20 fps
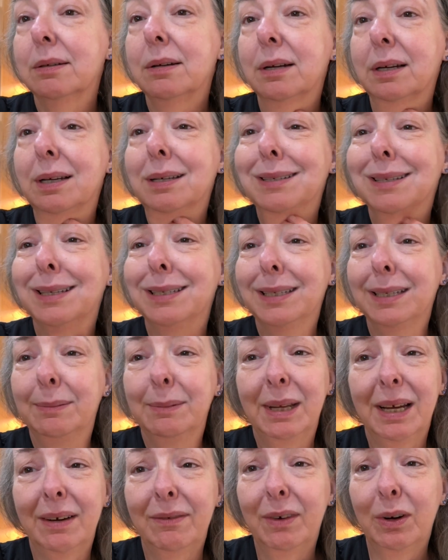because I seem
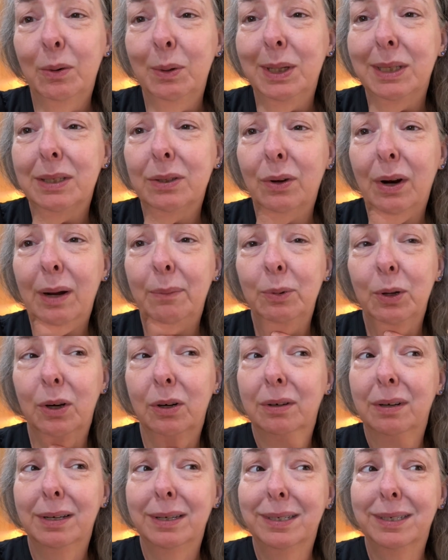to have always scrap
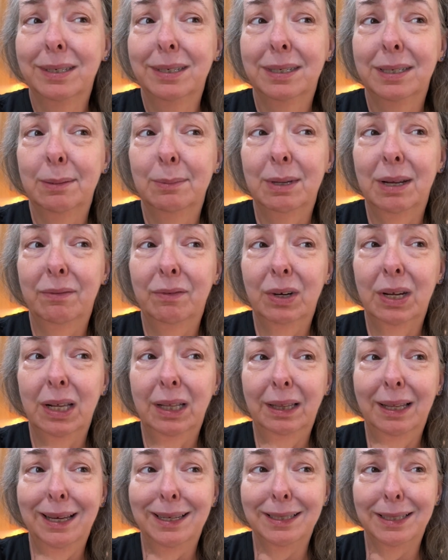yarn. It doesn't seem to ever get
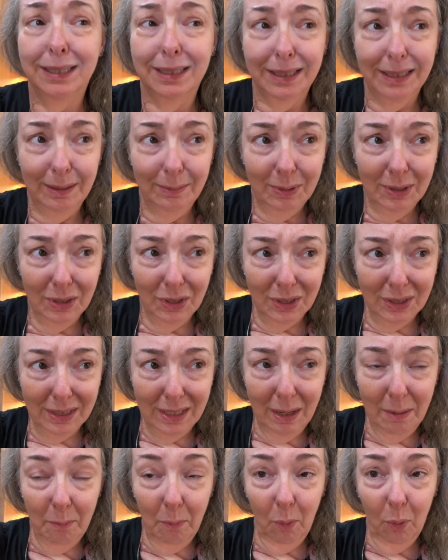less. It seems to just
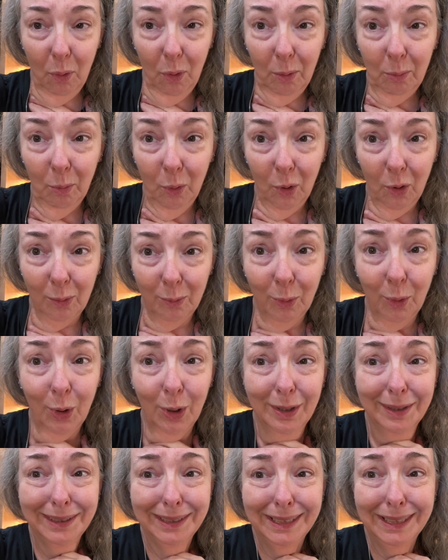get more and more and
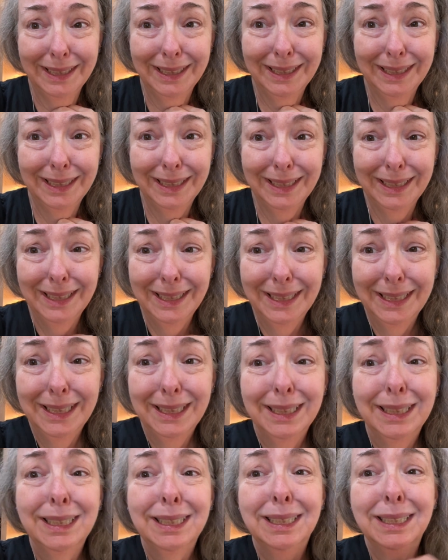more.
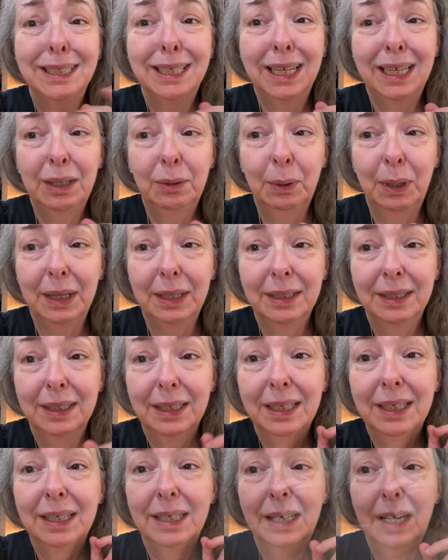Anyway,
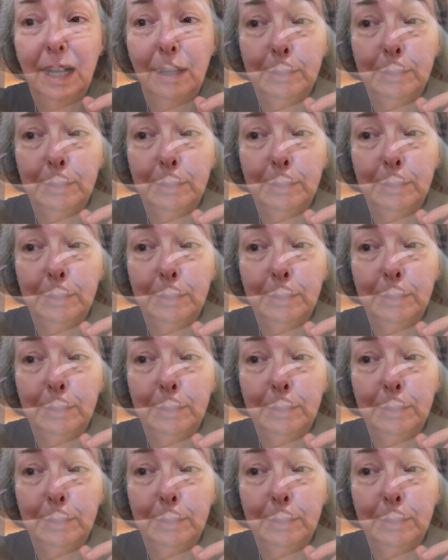I'll